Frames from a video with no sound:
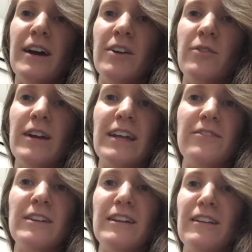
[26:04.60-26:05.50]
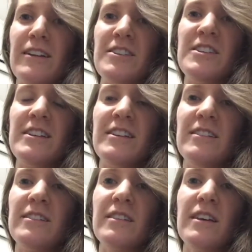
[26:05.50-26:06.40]
not great. If you're eating a lot of
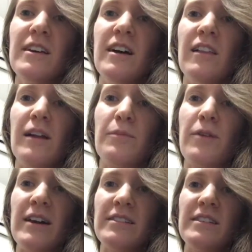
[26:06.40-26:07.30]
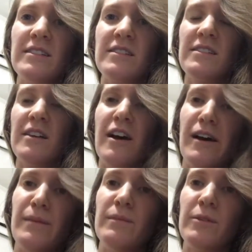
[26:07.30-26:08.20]
cheese, a lot of processed,
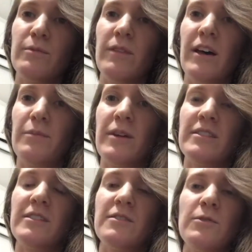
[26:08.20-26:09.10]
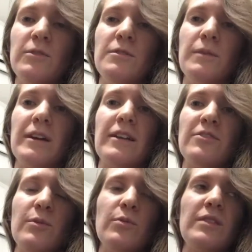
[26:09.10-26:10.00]
um, a lot of processed foods, you're probably gonna
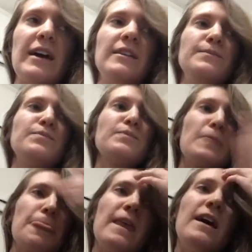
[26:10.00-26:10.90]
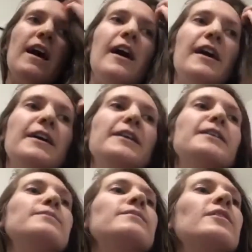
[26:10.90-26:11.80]
have trouble with that.
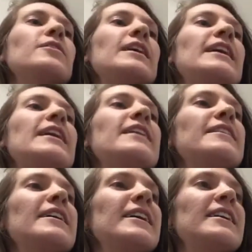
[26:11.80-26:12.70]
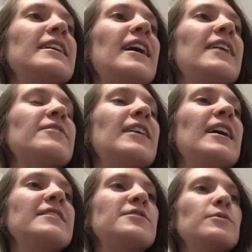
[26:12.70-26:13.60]
Um, okay, and then I've
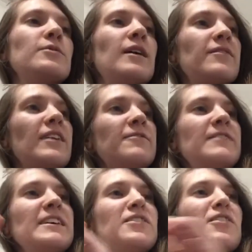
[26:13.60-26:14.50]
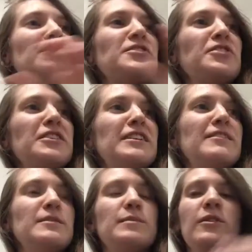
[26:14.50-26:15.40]
got, so I've got vegan
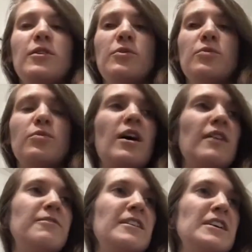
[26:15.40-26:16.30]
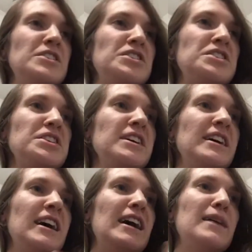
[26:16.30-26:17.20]
alternatives below raw fish.
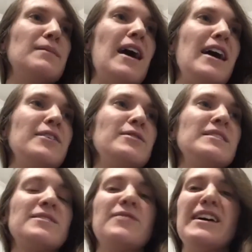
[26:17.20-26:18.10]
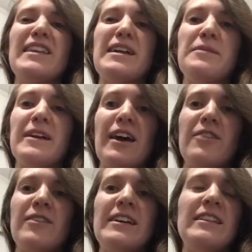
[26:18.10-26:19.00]
Um, I always find that I break
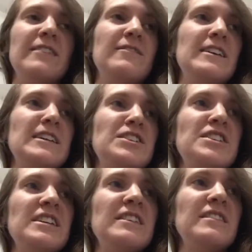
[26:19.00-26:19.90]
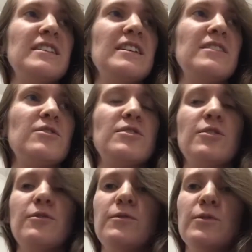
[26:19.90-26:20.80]
out if I eat like vegan cheeses or
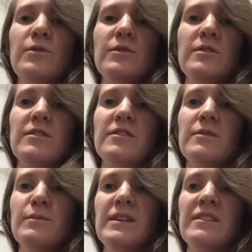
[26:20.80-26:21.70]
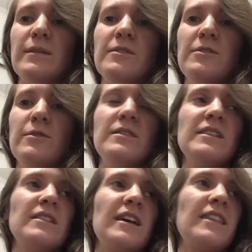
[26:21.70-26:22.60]
tofus or meat substitutes,
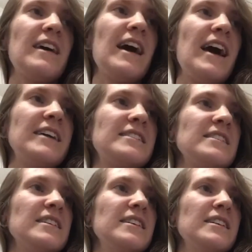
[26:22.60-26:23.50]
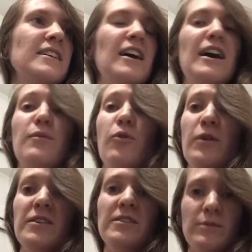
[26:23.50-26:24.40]
things like that. Um,
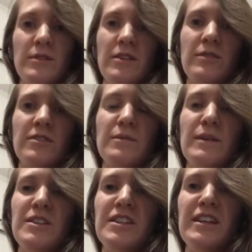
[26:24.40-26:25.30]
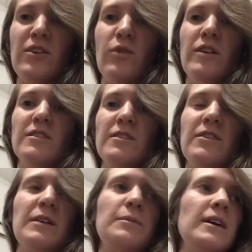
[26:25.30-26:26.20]
oils, which I was just mentioning, oils are
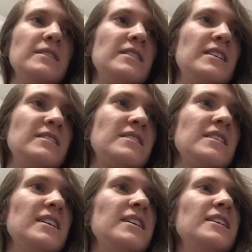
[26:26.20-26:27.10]
very processed.